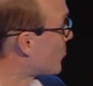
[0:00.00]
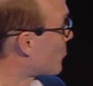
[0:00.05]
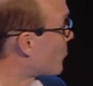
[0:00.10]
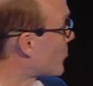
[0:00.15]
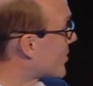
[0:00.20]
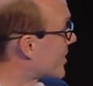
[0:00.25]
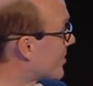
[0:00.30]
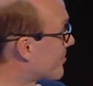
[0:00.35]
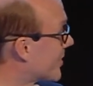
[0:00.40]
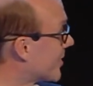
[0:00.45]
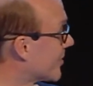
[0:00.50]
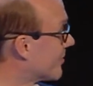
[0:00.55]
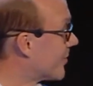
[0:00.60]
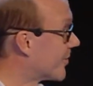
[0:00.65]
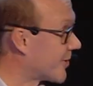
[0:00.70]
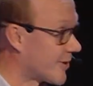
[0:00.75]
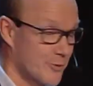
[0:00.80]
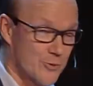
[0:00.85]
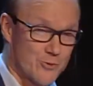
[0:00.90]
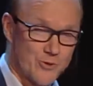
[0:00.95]
something
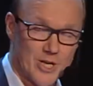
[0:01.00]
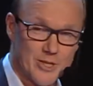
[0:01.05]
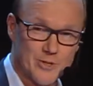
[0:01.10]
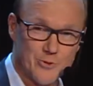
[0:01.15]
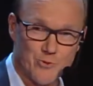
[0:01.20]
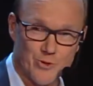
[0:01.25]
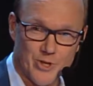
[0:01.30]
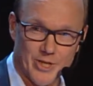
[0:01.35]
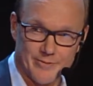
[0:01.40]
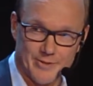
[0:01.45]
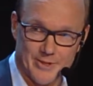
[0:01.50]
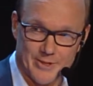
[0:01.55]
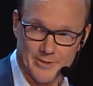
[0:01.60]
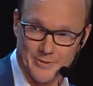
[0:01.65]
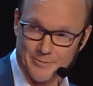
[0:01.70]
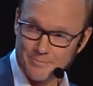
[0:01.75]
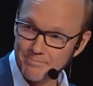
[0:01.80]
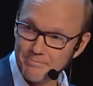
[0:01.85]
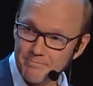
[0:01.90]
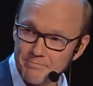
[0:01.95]
about a truck driver,
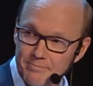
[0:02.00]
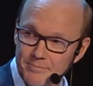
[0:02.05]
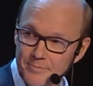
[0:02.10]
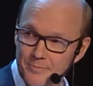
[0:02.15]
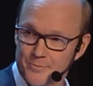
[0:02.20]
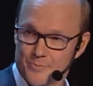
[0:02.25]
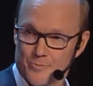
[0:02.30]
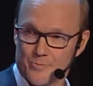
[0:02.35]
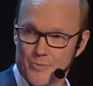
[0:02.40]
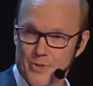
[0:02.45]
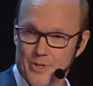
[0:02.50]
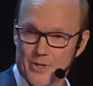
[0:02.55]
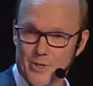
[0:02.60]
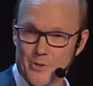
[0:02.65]
and